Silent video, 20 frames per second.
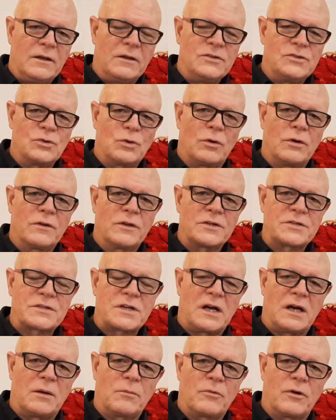join the
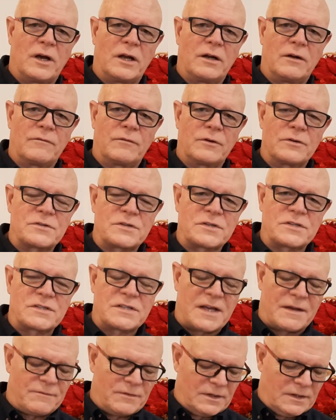psalm writer in verses
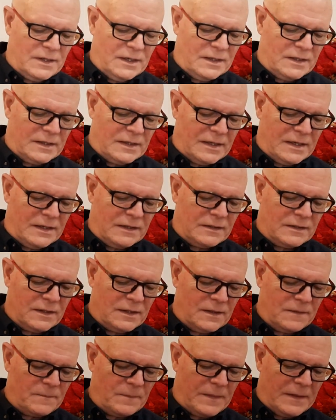17 and
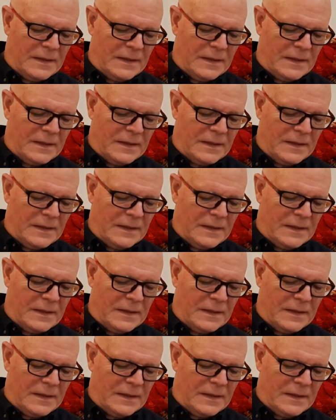18.